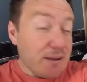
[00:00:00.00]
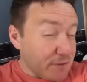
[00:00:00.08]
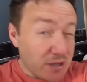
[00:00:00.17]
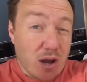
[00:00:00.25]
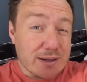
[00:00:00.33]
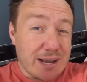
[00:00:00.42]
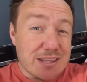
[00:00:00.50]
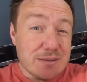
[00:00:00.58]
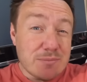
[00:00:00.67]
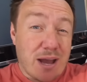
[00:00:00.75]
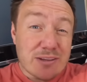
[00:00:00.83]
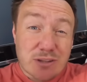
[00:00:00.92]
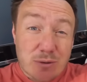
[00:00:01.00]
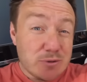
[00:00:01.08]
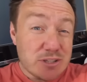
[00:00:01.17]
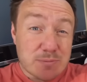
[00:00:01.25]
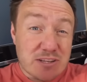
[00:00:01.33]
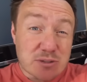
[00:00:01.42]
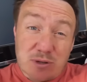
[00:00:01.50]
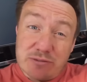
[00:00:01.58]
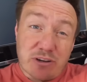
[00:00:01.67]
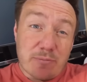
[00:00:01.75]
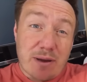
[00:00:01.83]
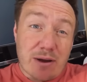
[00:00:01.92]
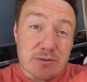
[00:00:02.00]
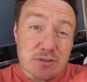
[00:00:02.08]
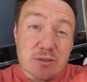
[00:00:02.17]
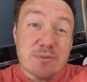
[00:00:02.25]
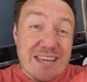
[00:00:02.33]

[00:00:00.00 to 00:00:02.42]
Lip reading: If you can't get them and don't want to spend £25 on them,